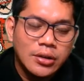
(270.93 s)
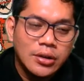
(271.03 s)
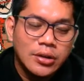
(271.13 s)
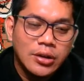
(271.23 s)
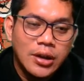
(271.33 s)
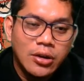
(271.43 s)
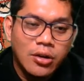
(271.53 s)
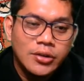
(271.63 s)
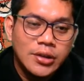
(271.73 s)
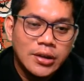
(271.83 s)
collect all
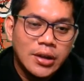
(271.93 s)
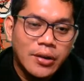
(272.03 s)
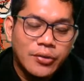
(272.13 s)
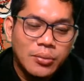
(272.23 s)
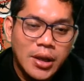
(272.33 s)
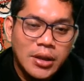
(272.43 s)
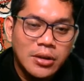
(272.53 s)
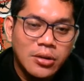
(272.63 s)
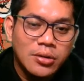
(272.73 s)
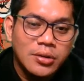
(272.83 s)
the data from the
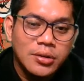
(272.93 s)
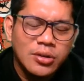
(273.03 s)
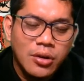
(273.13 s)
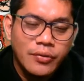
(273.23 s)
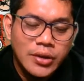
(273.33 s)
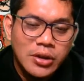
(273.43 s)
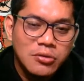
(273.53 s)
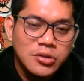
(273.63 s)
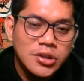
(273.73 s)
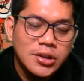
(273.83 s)
analog, convert into
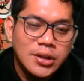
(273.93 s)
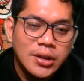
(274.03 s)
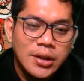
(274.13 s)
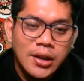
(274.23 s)
digital,